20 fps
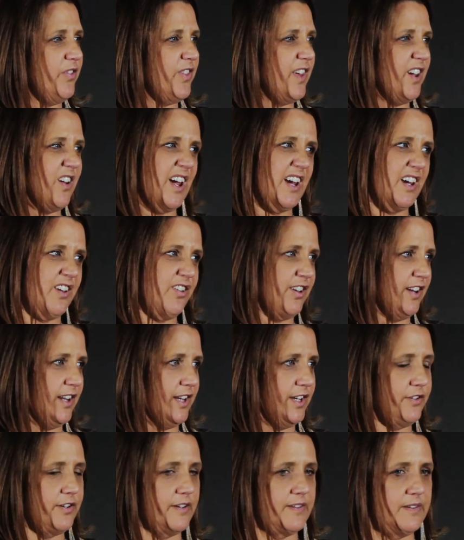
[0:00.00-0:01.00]
They're
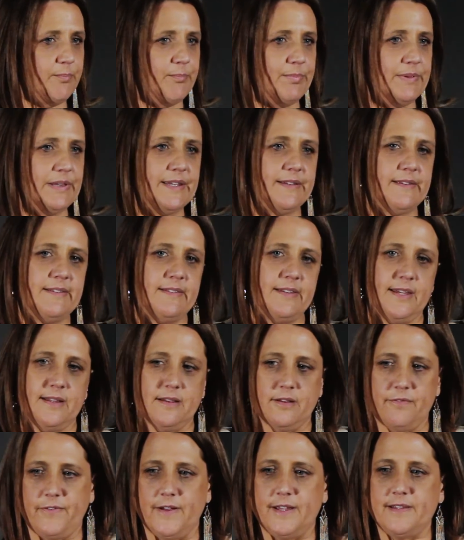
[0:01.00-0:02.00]
actually just blitzing
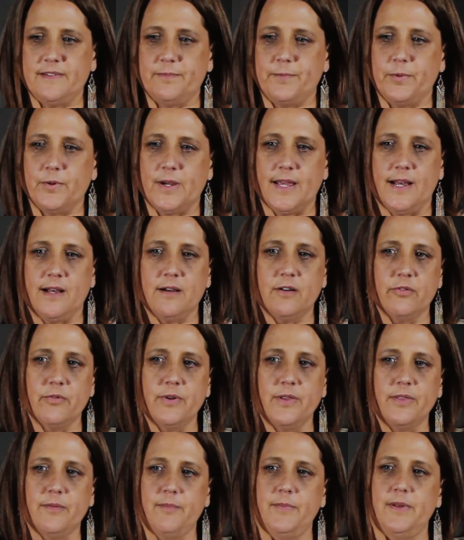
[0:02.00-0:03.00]
the Facebook
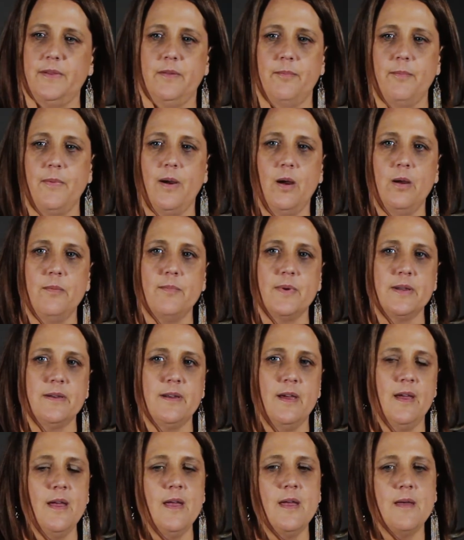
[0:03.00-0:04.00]
algorithm at the moment
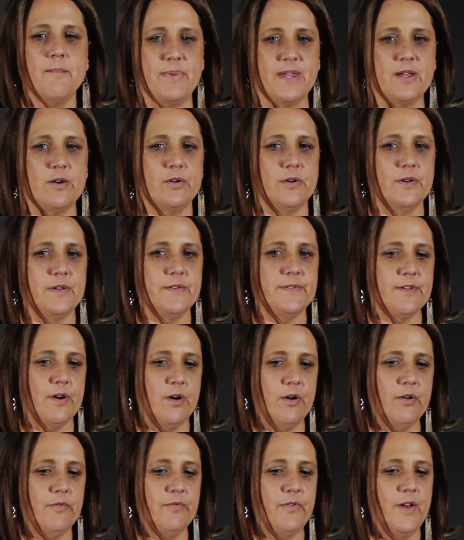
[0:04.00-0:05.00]
because
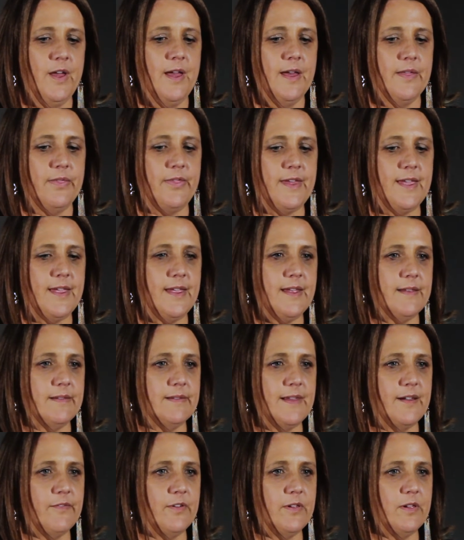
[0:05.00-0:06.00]
of the
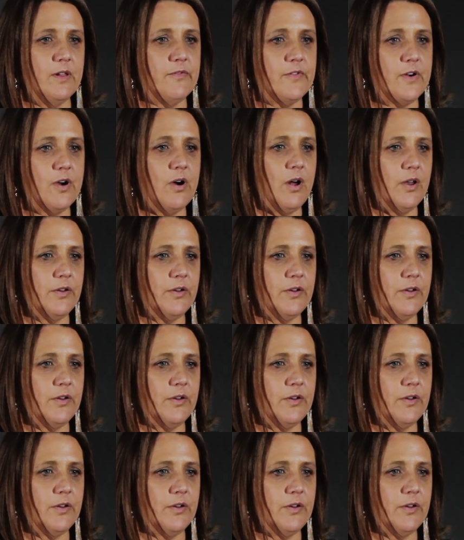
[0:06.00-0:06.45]
level of